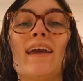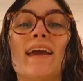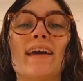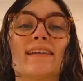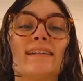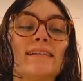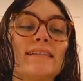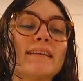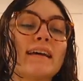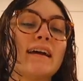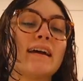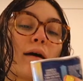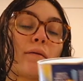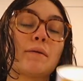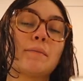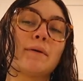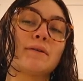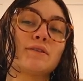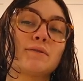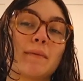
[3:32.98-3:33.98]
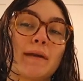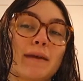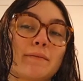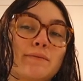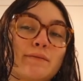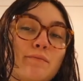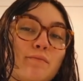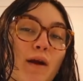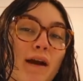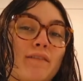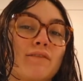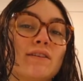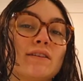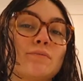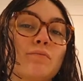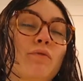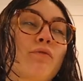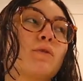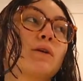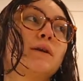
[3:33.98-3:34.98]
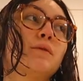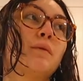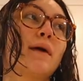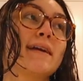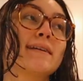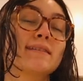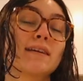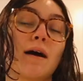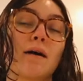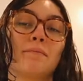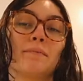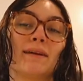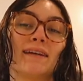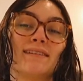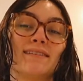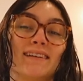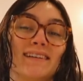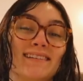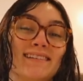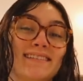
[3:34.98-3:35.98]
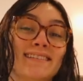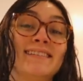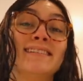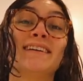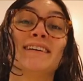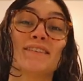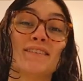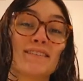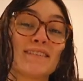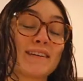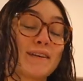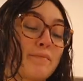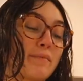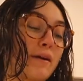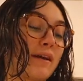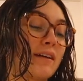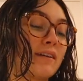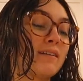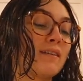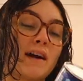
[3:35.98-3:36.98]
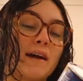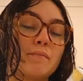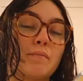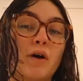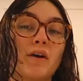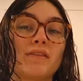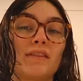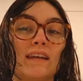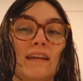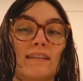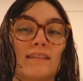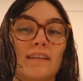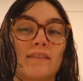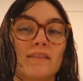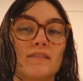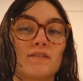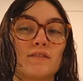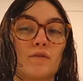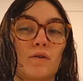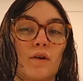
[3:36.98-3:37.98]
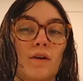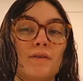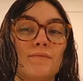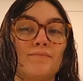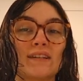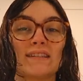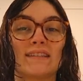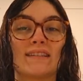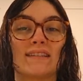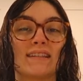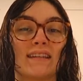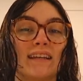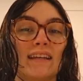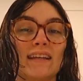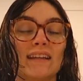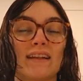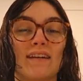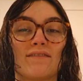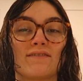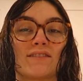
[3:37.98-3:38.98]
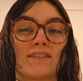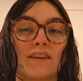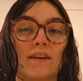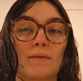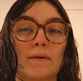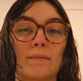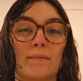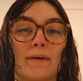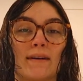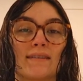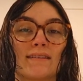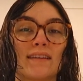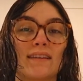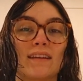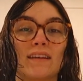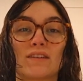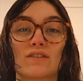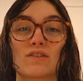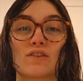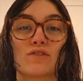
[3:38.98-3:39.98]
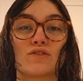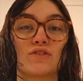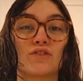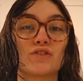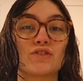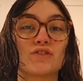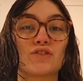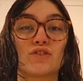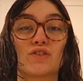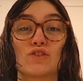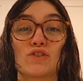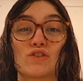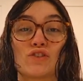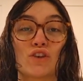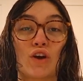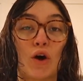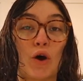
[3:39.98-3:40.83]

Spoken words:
And I'm about to make him some breakfast before he wakes up because he's still sleeping. I bought these at the store because he loves cinnamon buns and these are just